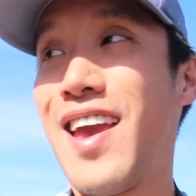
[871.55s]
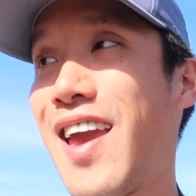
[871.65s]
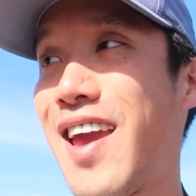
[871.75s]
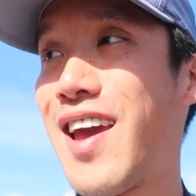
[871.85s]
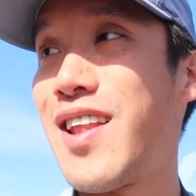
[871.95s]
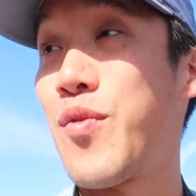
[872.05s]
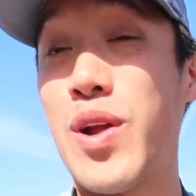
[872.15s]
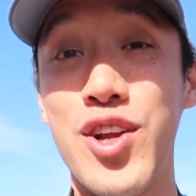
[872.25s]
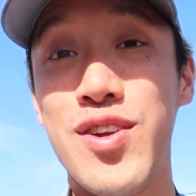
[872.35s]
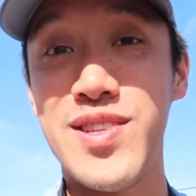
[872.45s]
And
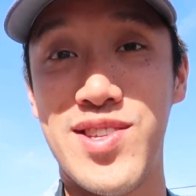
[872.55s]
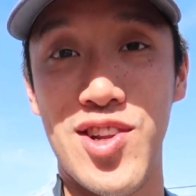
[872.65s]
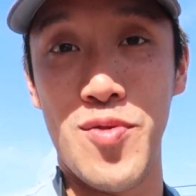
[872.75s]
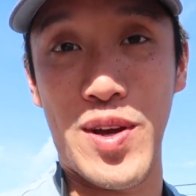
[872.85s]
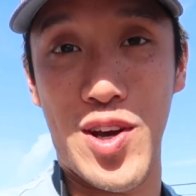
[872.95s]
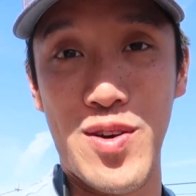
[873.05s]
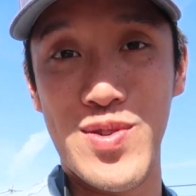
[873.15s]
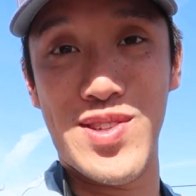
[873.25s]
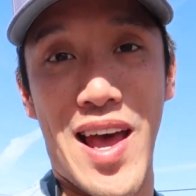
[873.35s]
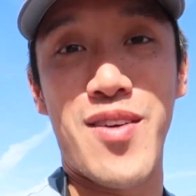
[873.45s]
when you're in Sonoma
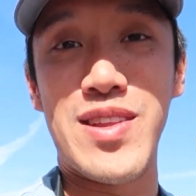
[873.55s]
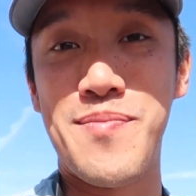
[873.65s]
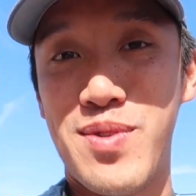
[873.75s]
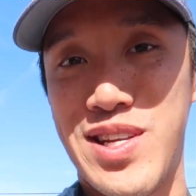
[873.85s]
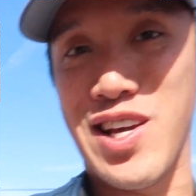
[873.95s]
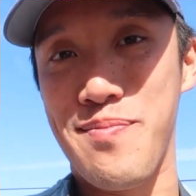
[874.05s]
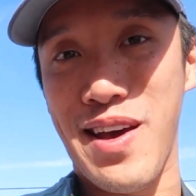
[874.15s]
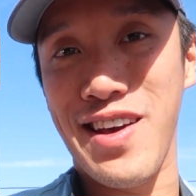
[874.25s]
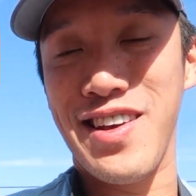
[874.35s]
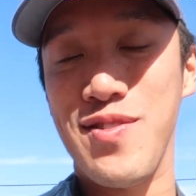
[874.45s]
Coast, out in Bodega
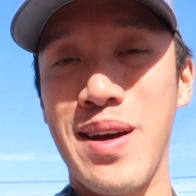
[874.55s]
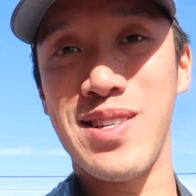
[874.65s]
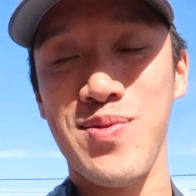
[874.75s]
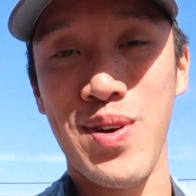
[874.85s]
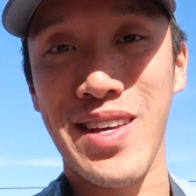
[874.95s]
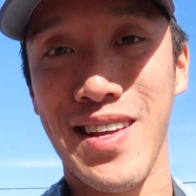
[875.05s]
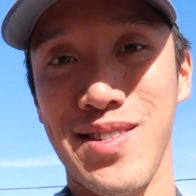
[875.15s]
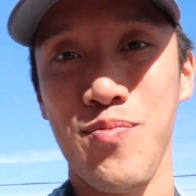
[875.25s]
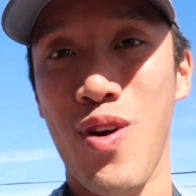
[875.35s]
Bay, you might as well get some